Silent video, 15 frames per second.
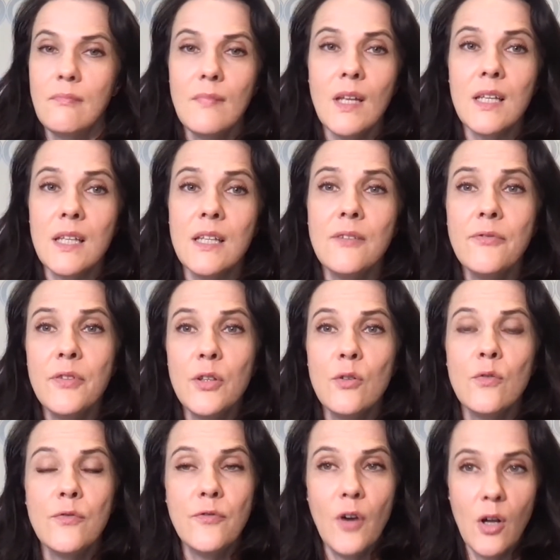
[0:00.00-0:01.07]
if you
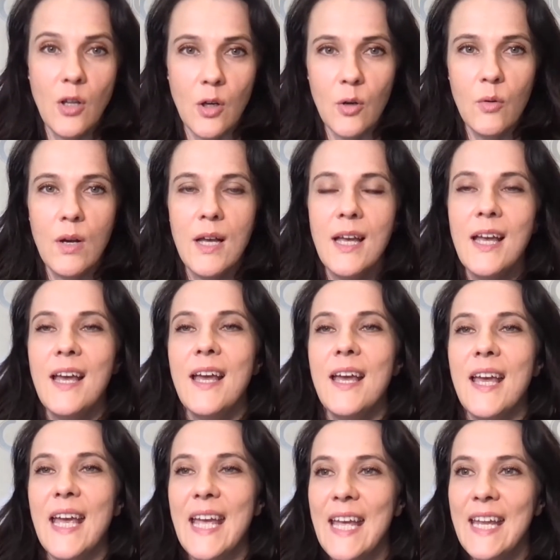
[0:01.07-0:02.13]
follow
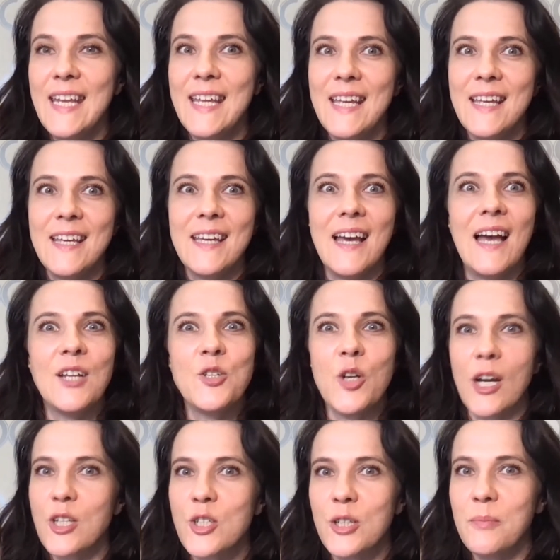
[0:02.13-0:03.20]
any
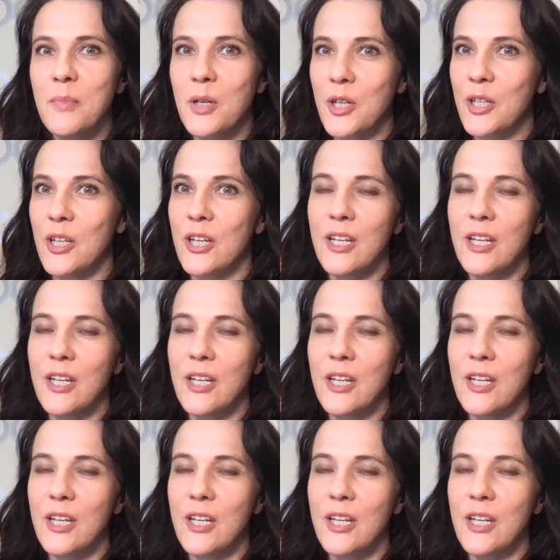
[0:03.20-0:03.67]
attraction marketing,